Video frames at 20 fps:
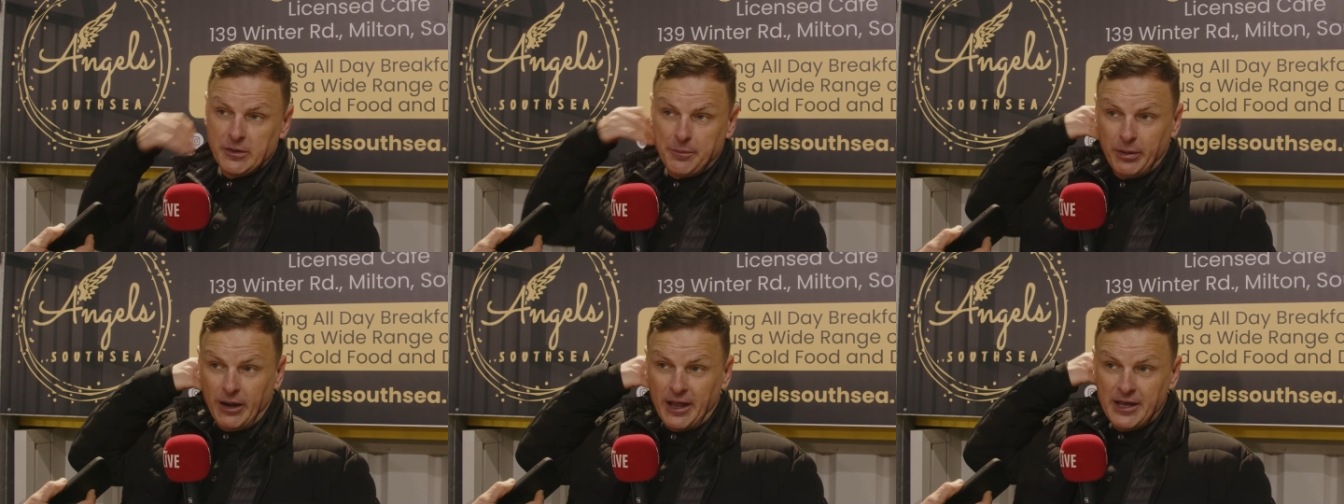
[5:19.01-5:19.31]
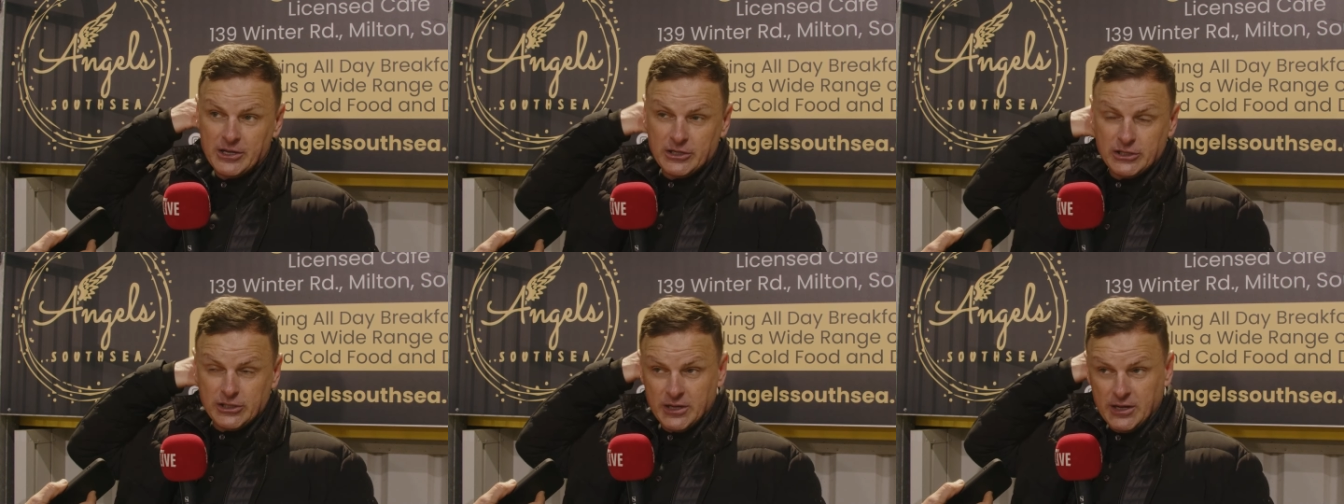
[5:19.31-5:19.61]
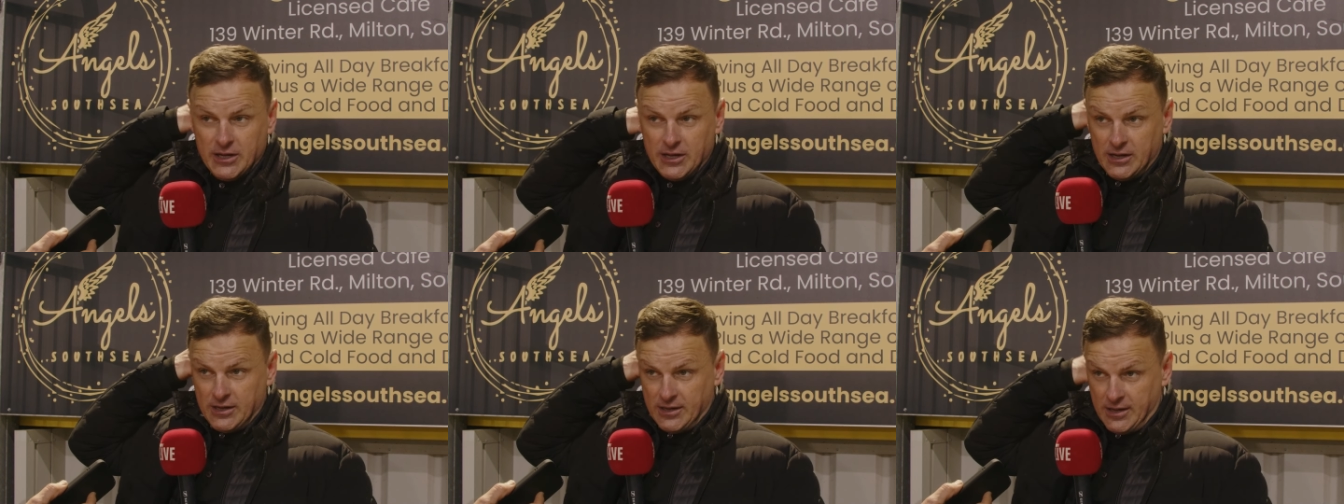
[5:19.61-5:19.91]
The players
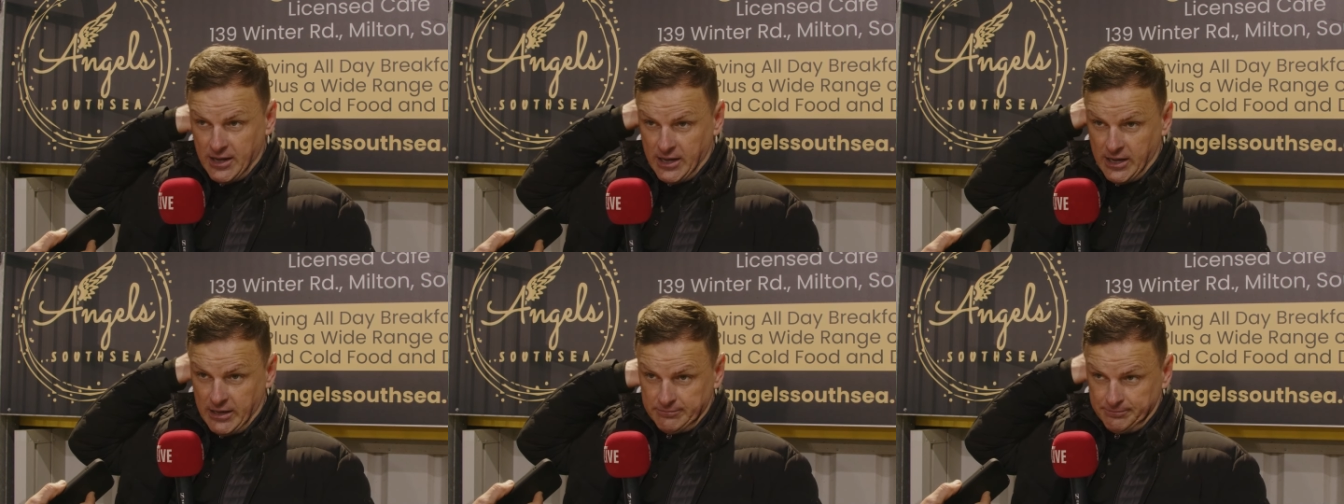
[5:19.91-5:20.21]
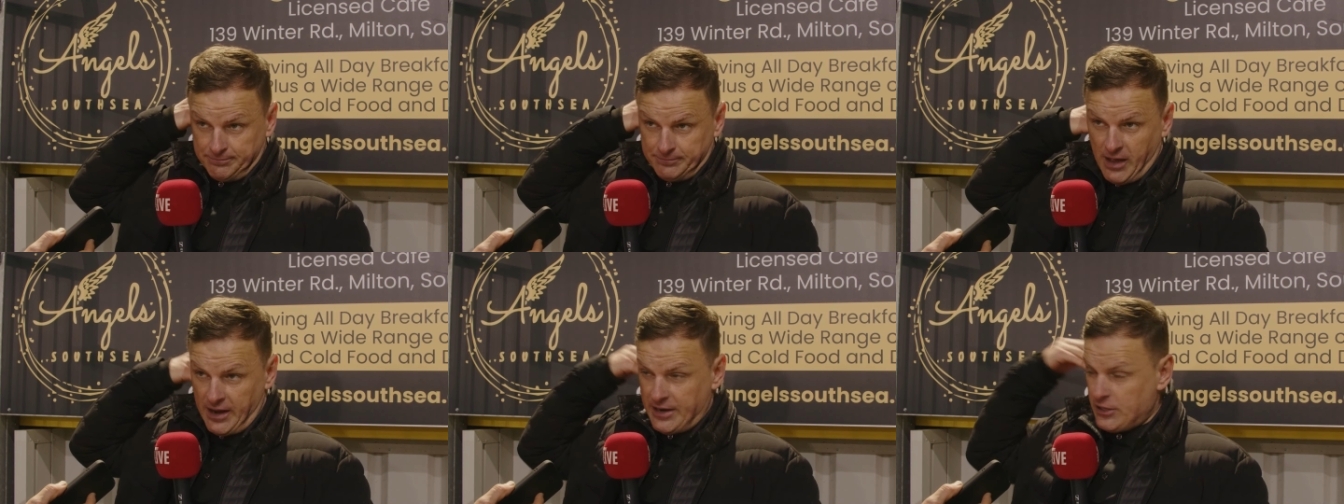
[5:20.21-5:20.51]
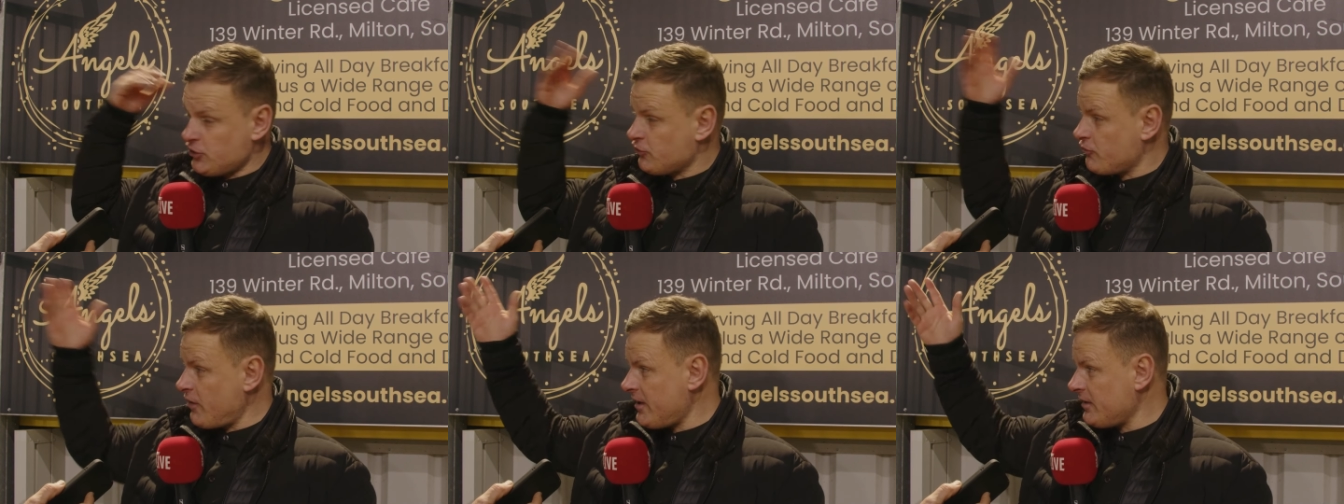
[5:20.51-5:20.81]
um, and
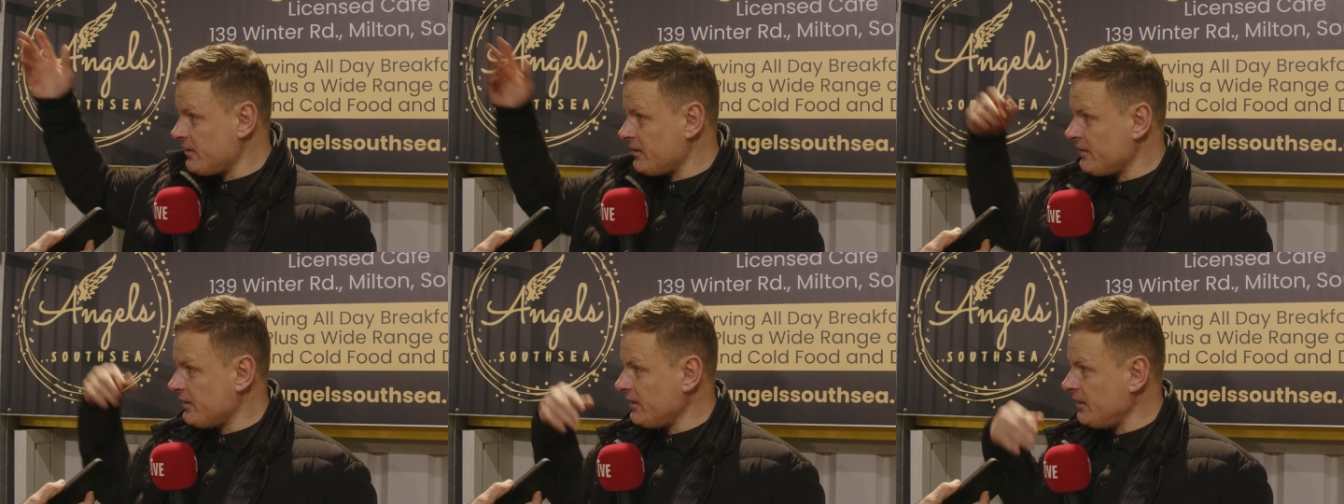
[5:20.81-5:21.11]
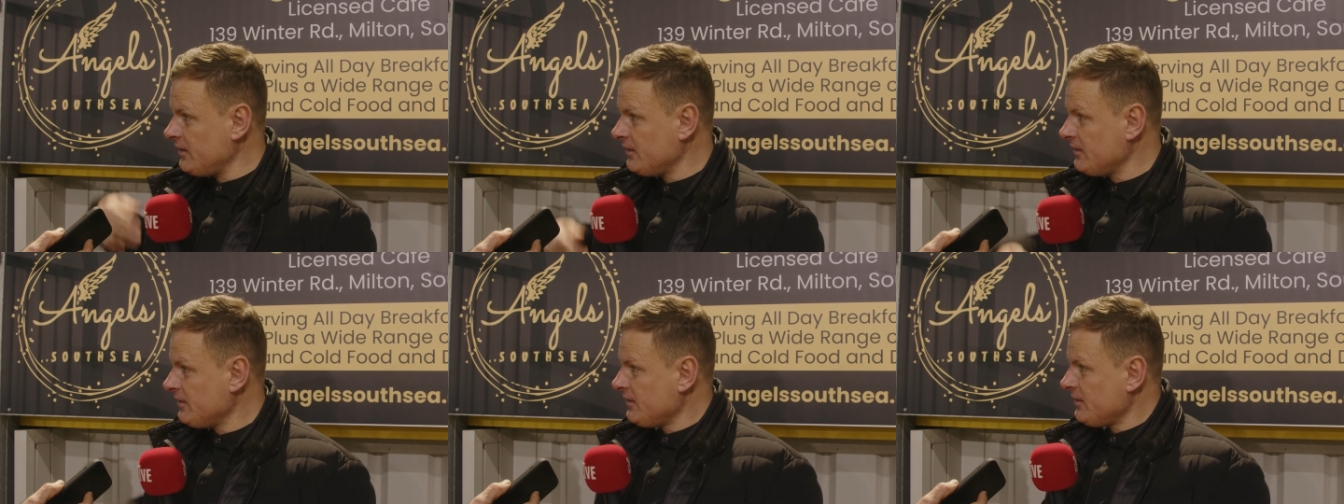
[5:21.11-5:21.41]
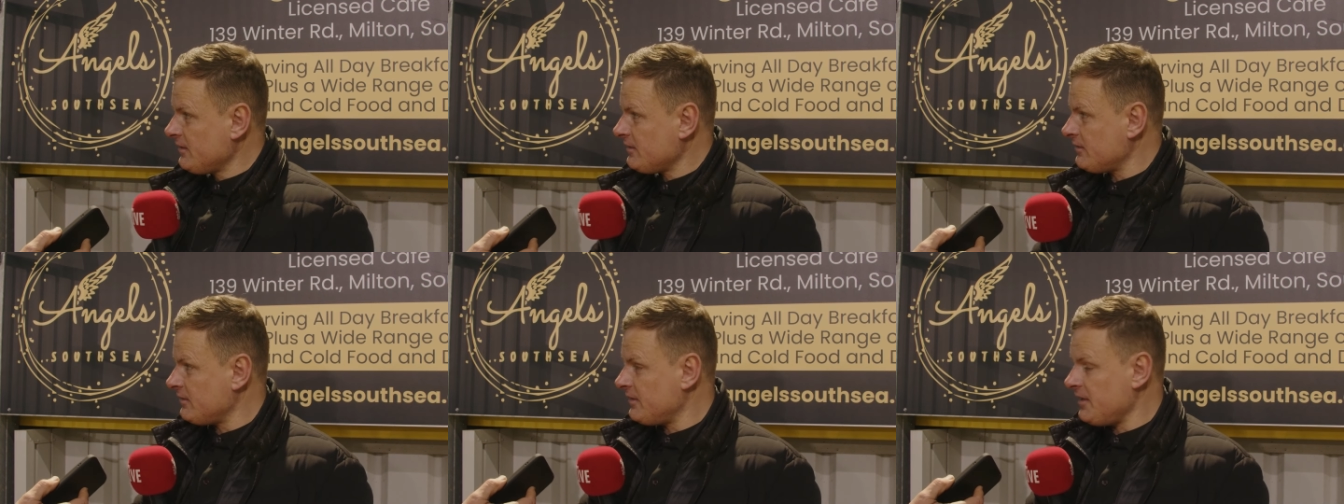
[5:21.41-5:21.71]
it's great that the
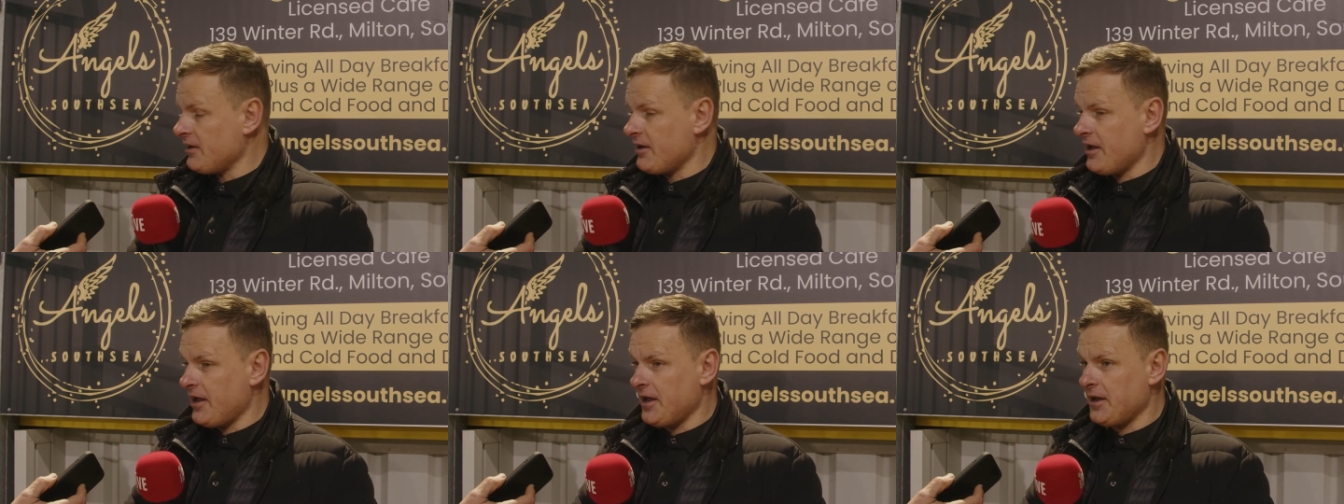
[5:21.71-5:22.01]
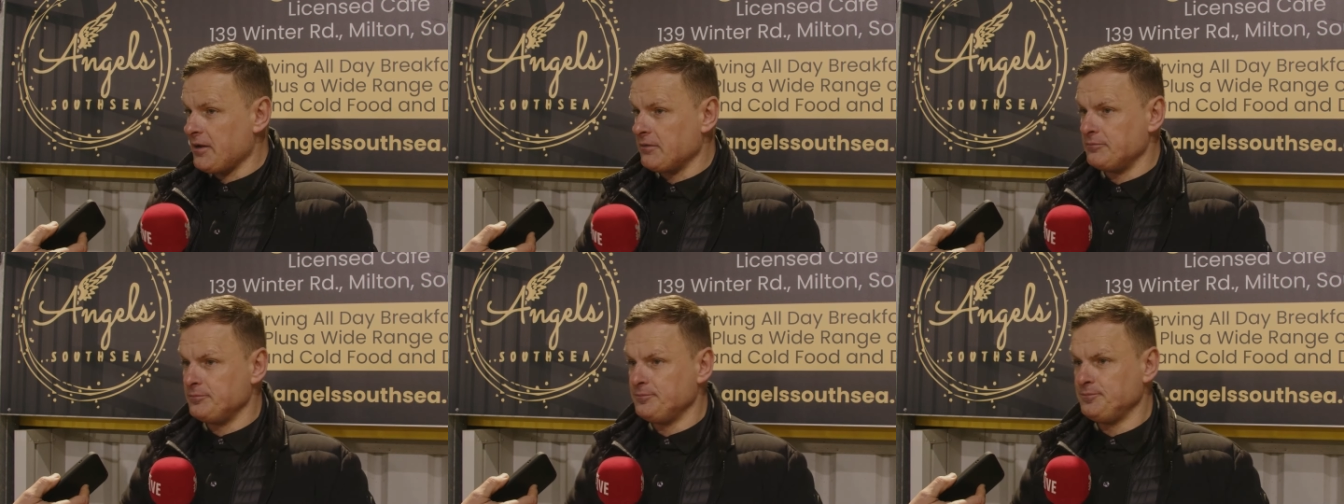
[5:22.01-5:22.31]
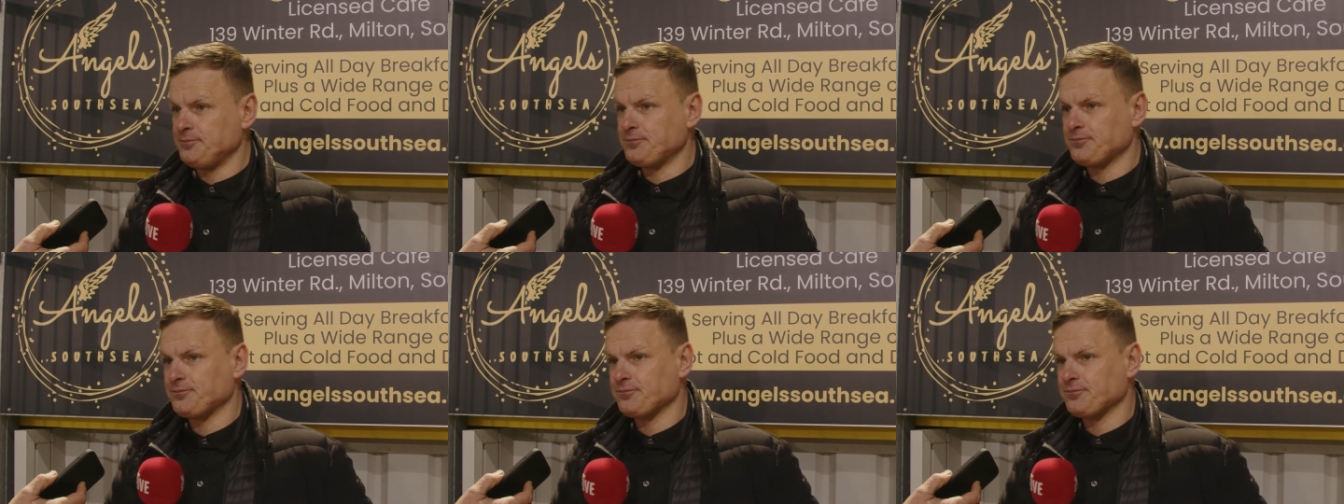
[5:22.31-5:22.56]
the um,